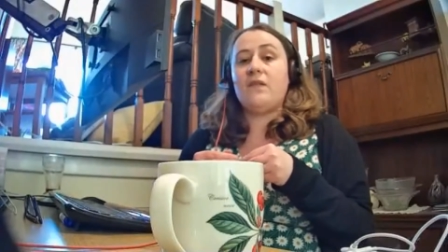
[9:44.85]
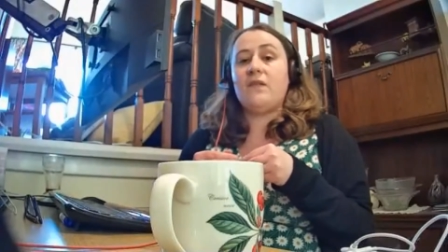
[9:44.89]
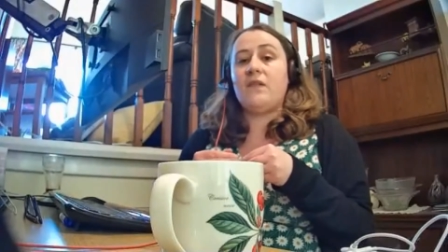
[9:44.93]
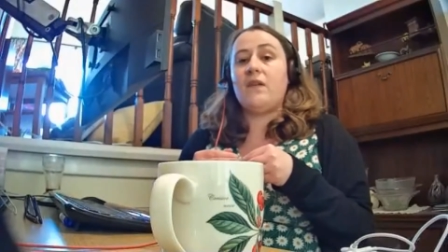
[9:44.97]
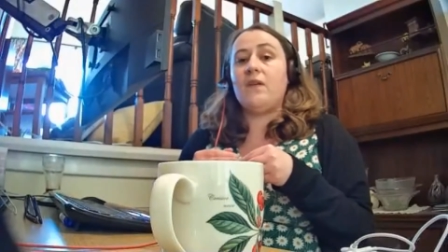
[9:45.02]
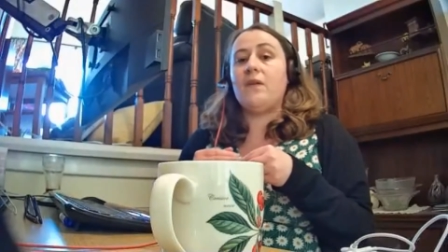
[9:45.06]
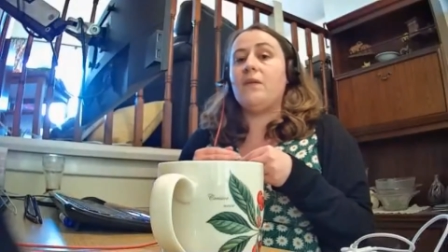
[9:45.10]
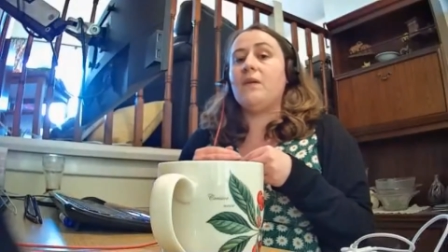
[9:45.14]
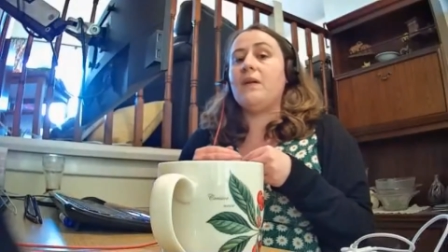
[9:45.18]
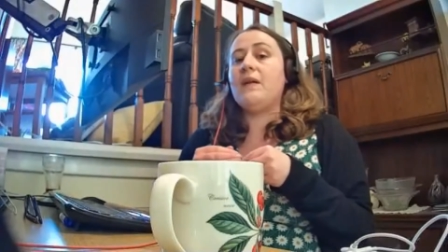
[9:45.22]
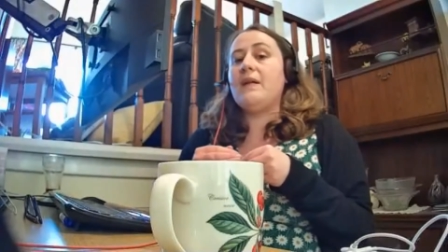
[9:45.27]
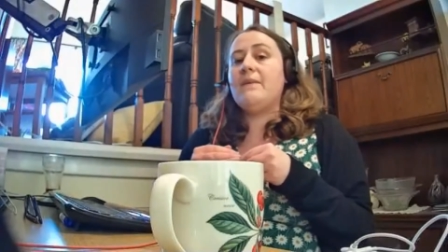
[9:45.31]

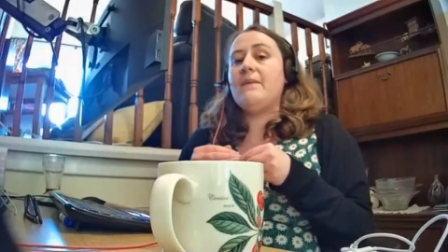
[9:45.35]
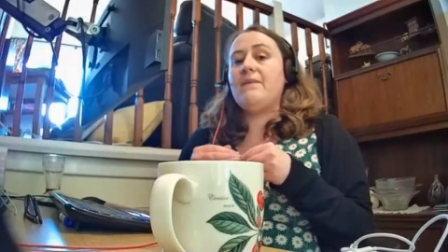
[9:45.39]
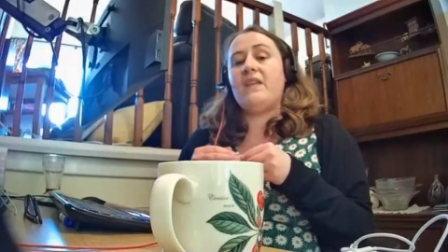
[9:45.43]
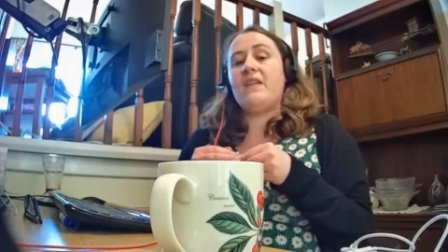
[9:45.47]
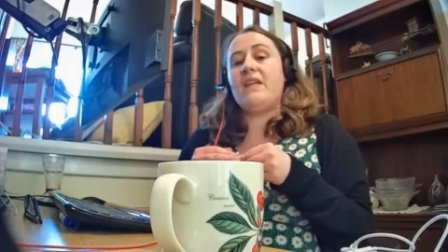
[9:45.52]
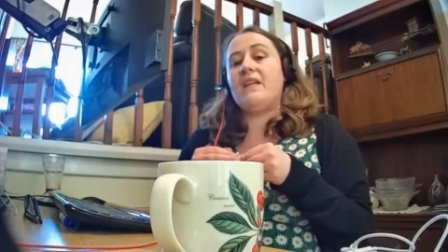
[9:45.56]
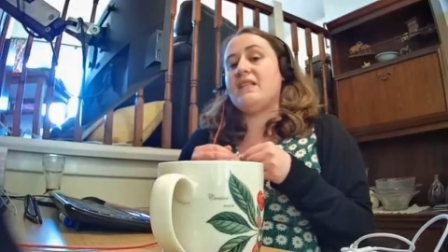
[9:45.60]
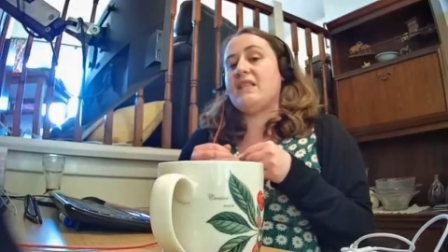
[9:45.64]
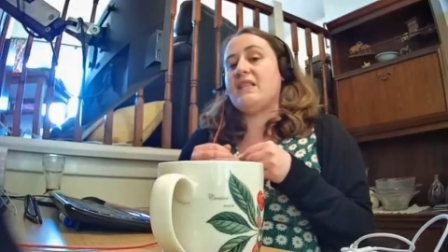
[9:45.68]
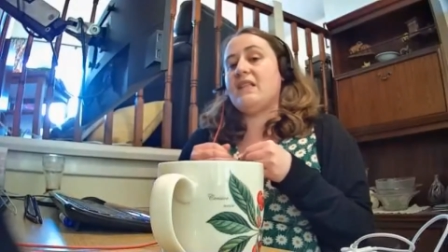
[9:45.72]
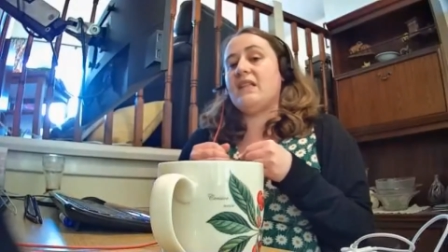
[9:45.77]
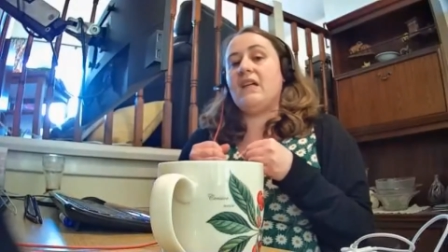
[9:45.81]
So
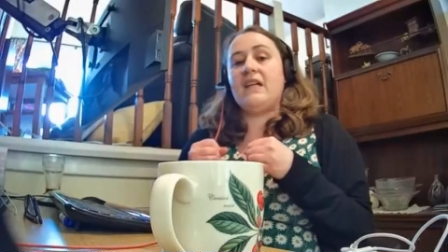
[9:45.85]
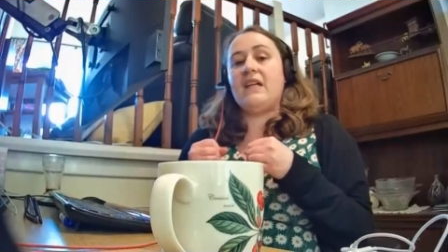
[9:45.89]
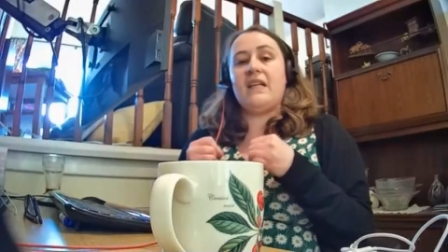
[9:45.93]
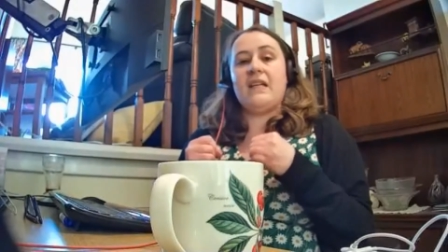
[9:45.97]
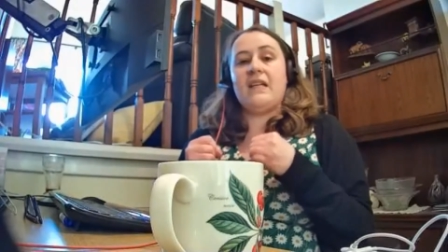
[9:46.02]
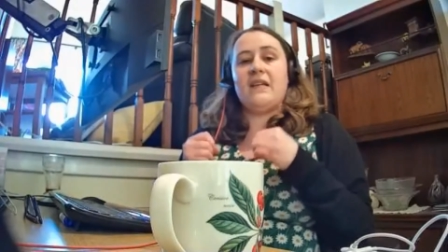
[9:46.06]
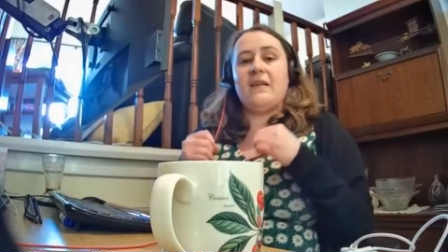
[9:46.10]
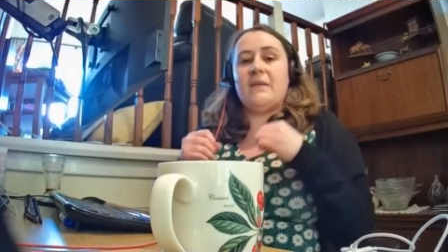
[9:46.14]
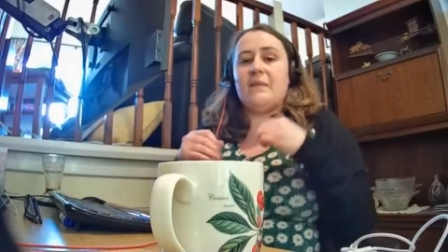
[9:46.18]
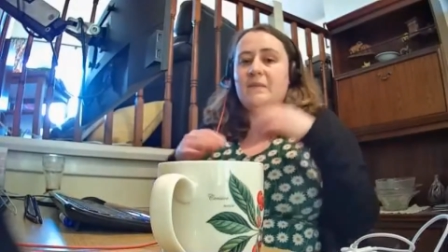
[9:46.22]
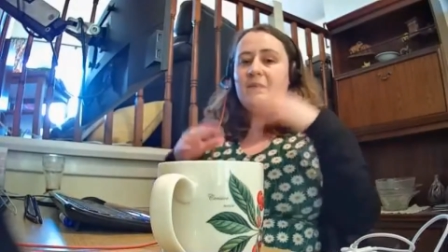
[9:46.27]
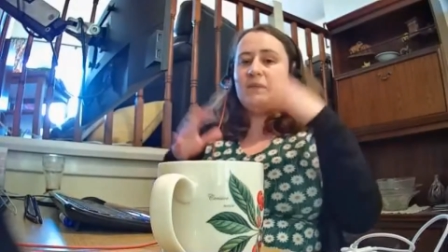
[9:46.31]
things
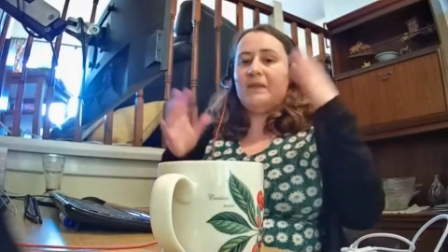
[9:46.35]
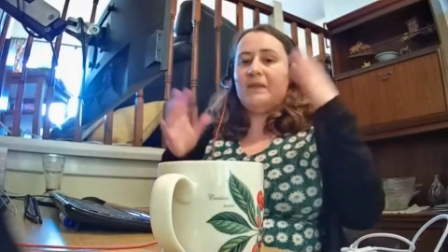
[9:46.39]
like,